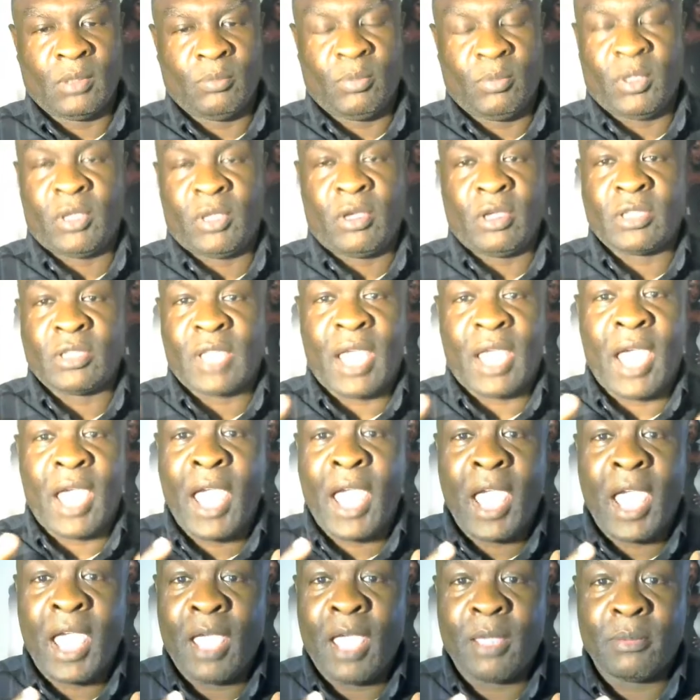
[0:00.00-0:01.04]
because
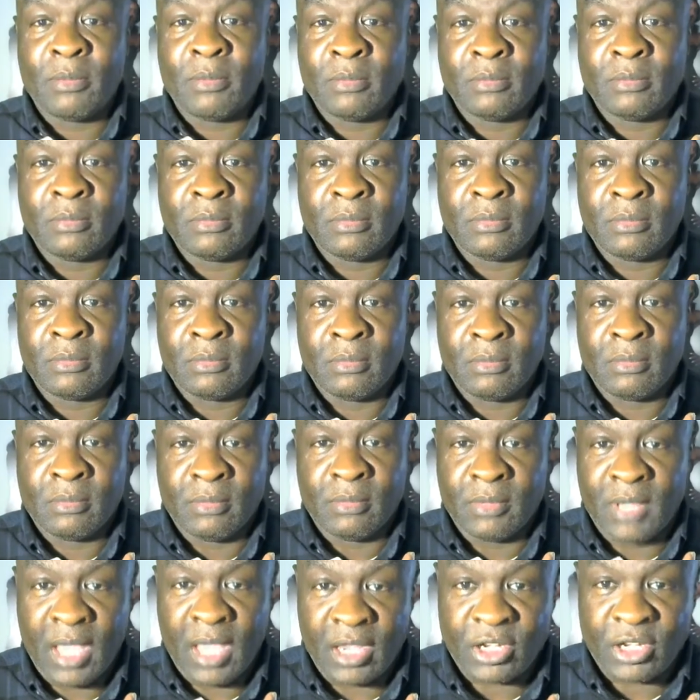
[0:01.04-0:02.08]
I'm
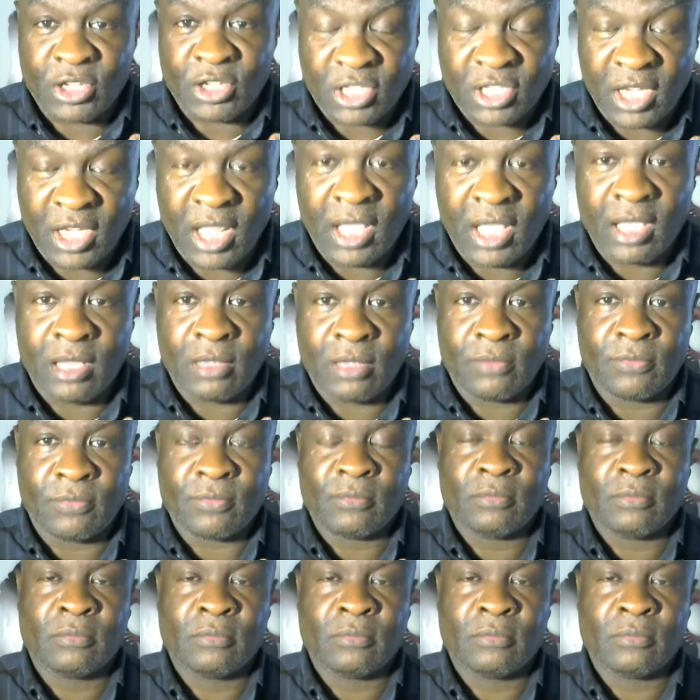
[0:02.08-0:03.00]
not a slave.